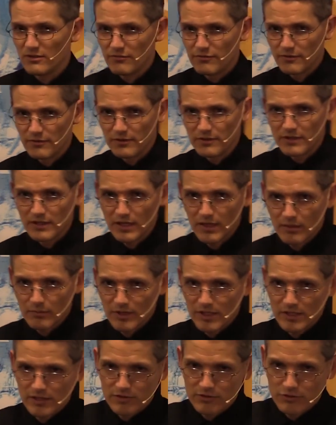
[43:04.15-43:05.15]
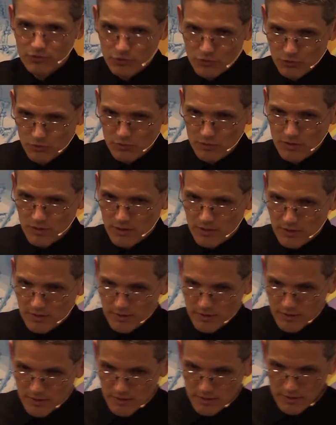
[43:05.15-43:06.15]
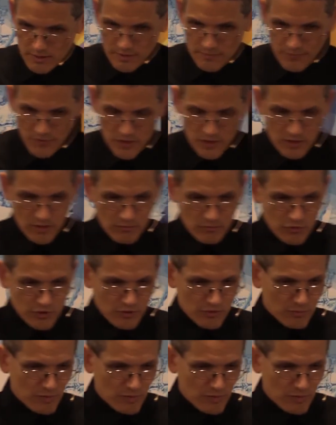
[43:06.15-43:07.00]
for diabetes too. Just